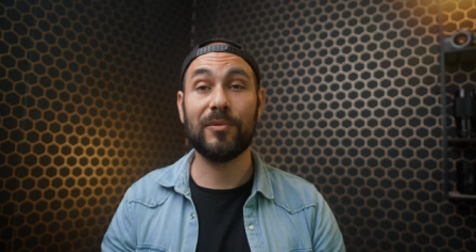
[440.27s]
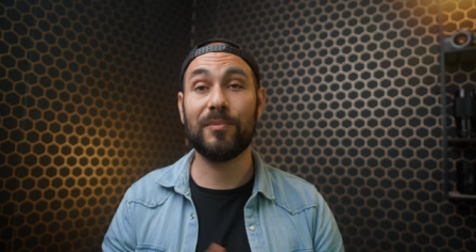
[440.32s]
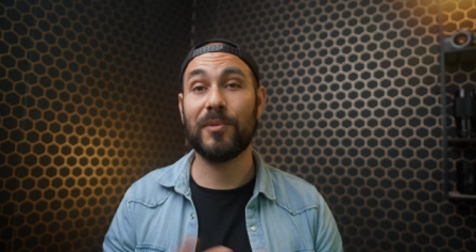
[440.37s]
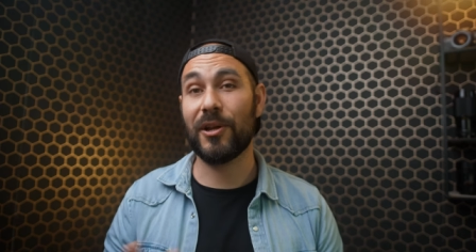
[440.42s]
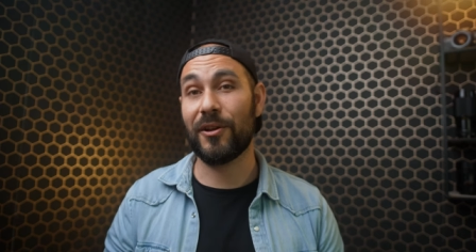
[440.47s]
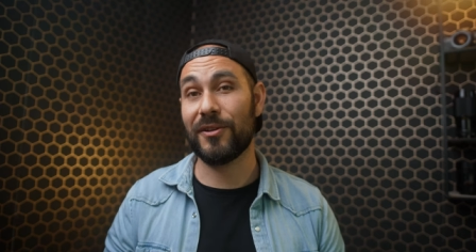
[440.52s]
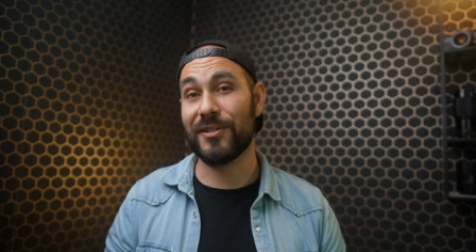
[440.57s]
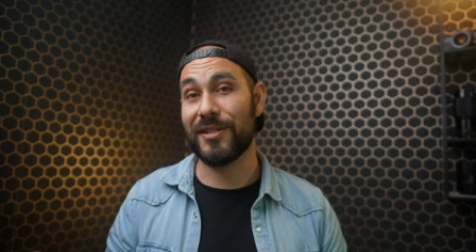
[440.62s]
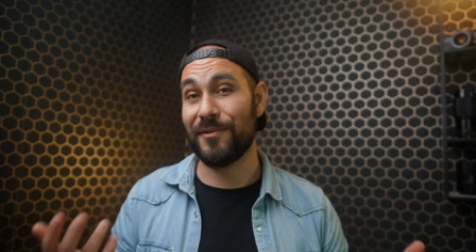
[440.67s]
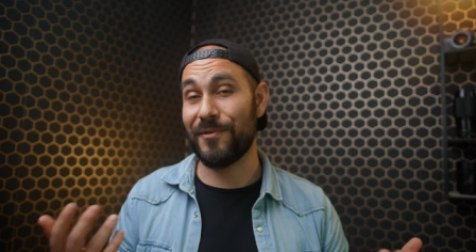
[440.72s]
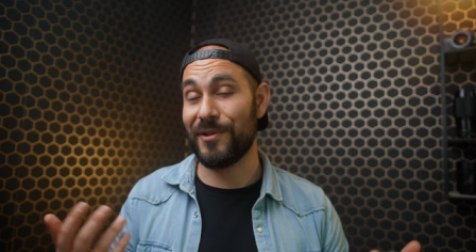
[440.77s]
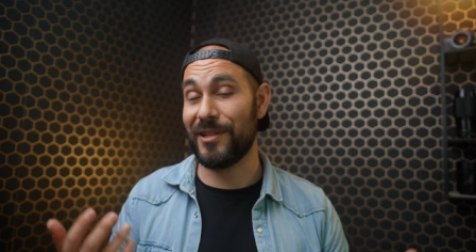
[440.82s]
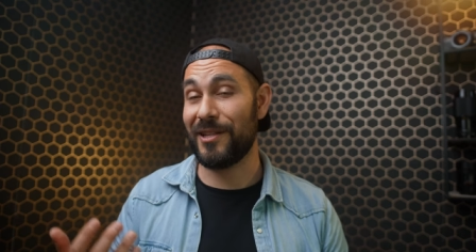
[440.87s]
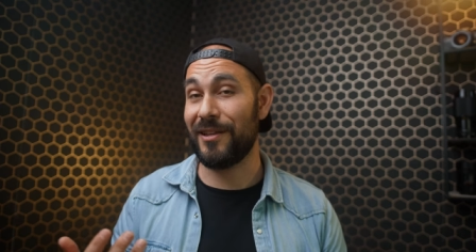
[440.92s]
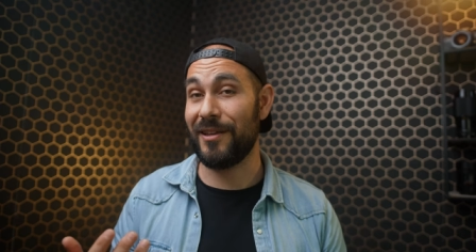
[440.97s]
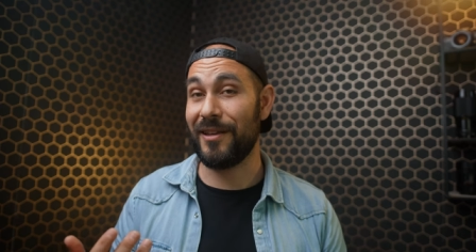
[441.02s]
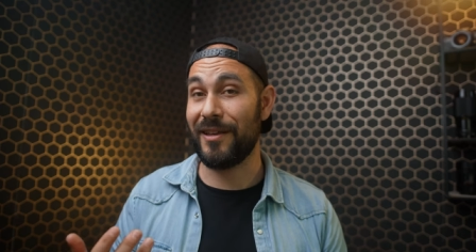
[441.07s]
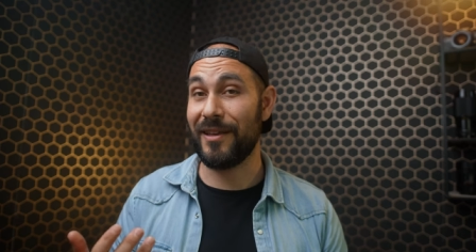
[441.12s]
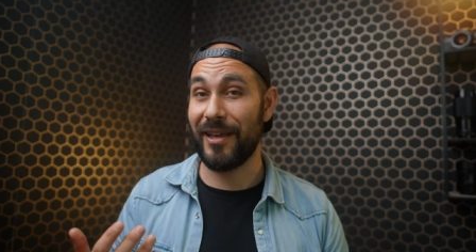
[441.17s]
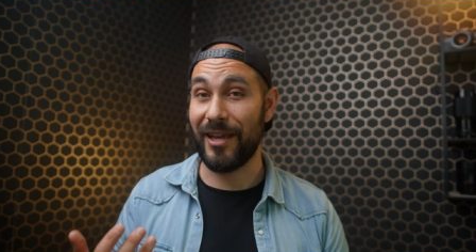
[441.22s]
because I
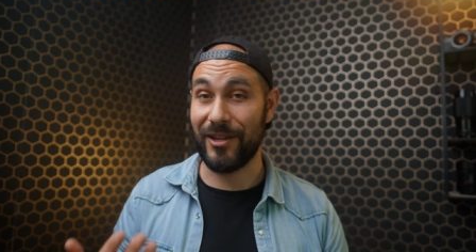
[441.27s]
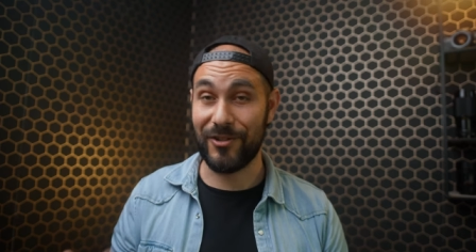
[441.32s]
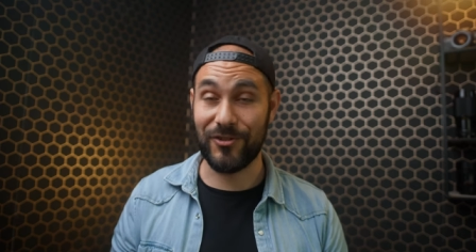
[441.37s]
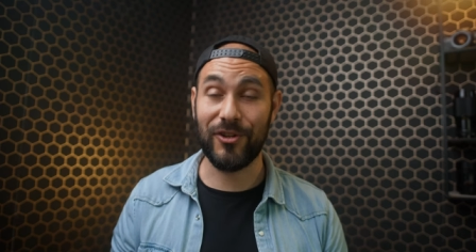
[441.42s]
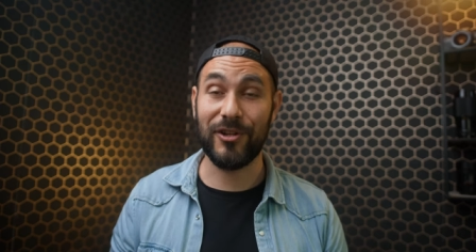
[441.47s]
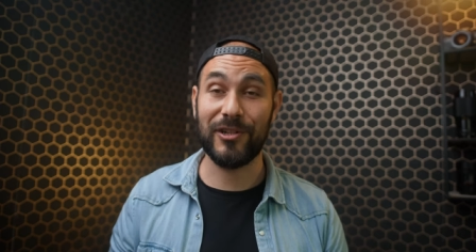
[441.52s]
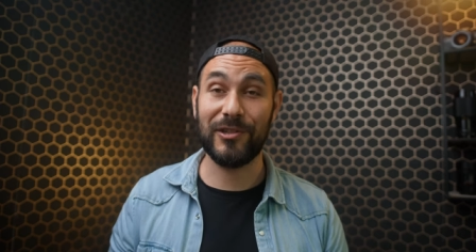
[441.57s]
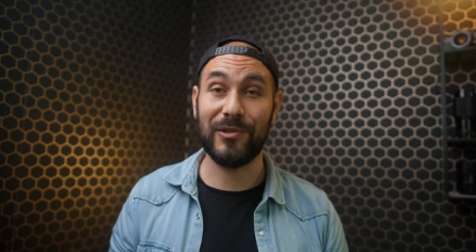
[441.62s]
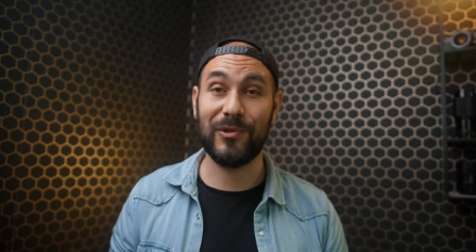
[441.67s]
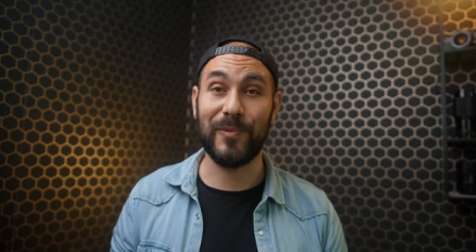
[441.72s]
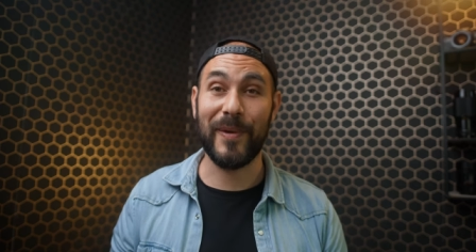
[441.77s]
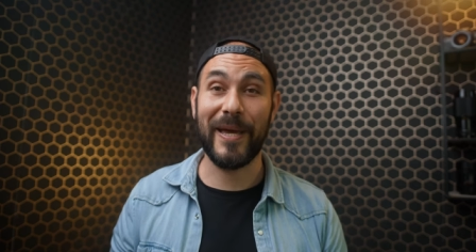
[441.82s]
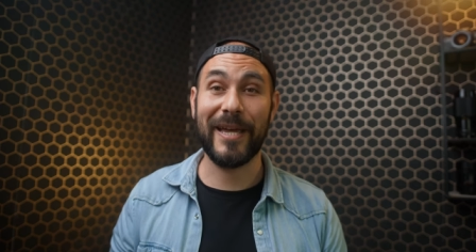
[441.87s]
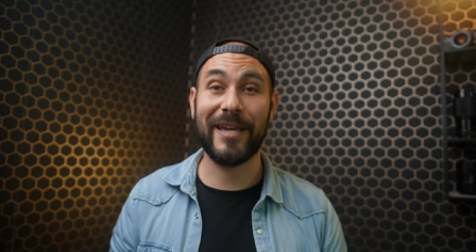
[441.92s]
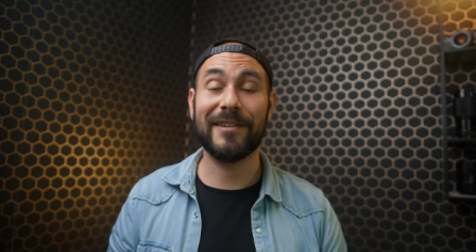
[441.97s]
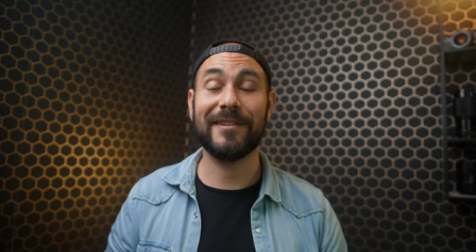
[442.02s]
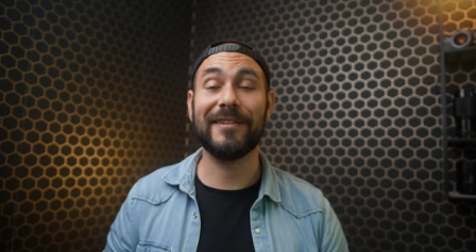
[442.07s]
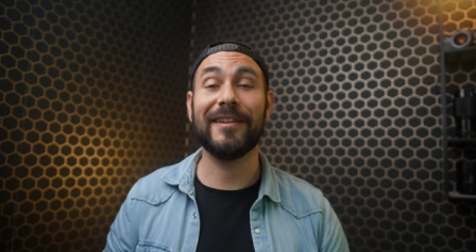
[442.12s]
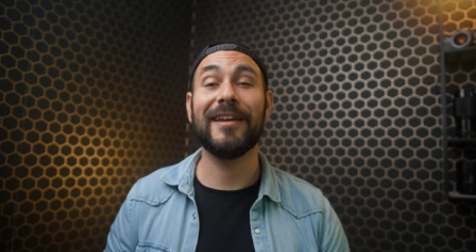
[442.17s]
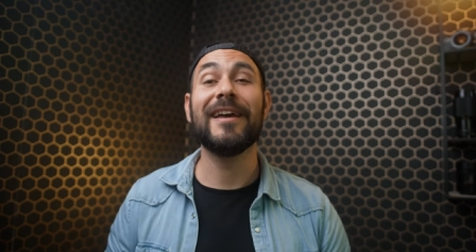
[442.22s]
really enjoyed to
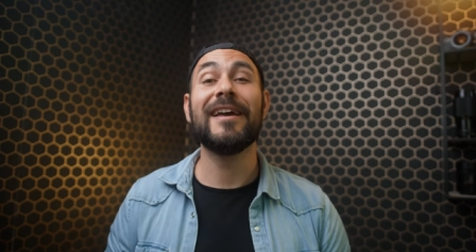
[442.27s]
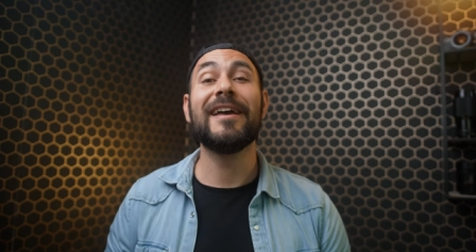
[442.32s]
make it.